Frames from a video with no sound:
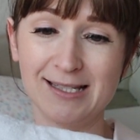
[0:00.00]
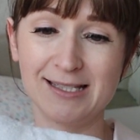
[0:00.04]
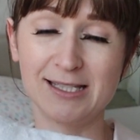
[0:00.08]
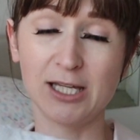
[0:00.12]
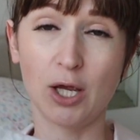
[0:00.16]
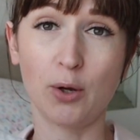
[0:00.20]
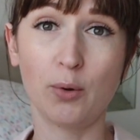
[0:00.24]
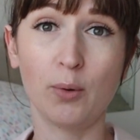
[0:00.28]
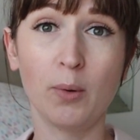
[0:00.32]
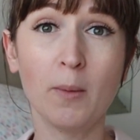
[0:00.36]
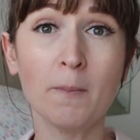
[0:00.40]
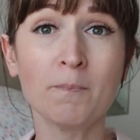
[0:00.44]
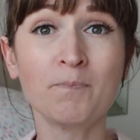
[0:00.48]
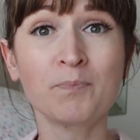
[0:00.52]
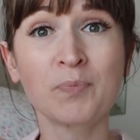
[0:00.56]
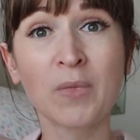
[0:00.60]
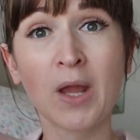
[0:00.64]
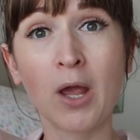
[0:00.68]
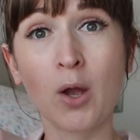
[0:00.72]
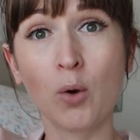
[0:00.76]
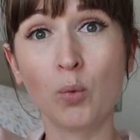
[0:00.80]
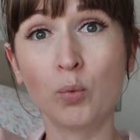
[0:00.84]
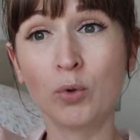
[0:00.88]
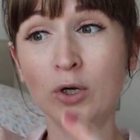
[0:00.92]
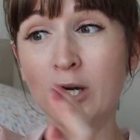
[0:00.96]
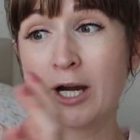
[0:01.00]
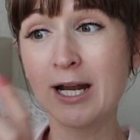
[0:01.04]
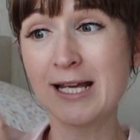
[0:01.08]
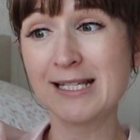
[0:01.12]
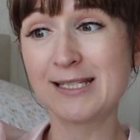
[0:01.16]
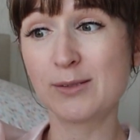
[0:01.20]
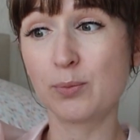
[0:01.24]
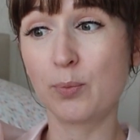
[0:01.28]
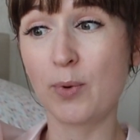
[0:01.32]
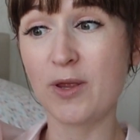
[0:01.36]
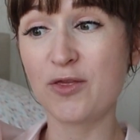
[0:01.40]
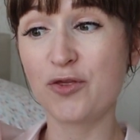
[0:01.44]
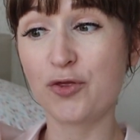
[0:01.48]
So
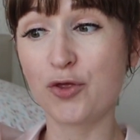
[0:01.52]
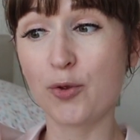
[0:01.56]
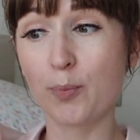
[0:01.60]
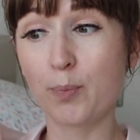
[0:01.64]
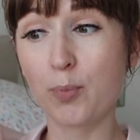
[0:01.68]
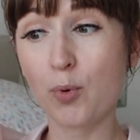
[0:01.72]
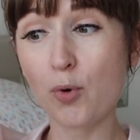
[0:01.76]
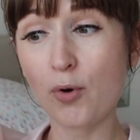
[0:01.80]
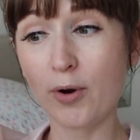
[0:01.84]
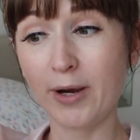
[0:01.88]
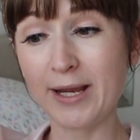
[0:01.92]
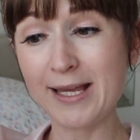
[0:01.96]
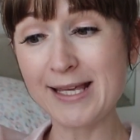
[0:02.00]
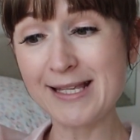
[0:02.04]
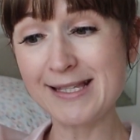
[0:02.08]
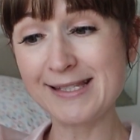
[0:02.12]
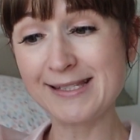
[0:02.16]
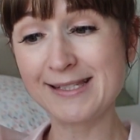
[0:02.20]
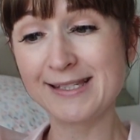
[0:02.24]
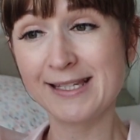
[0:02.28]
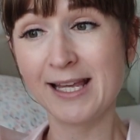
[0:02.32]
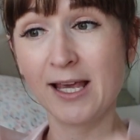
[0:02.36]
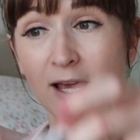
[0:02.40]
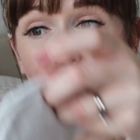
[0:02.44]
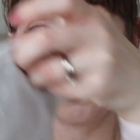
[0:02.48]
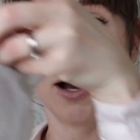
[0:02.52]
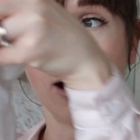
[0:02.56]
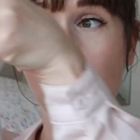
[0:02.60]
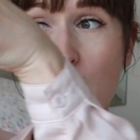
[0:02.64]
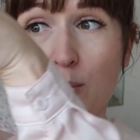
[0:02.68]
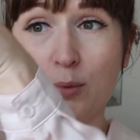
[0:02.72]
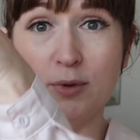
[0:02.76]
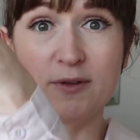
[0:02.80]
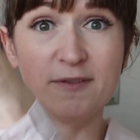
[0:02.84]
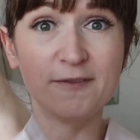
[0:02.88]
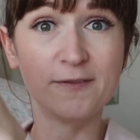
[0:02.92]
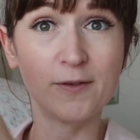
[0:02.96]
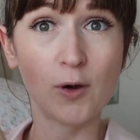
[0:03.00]
whereas with the boys, I
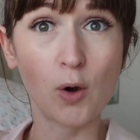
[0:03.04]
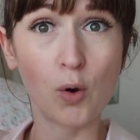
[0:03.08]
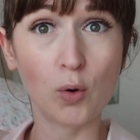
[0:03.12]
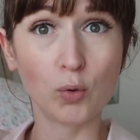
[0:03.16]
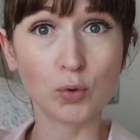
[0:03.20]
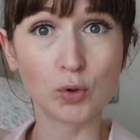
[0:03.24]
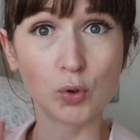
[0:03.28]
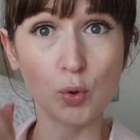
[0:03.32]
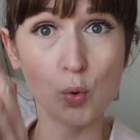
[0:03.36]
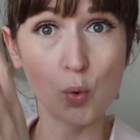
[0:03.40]
would fold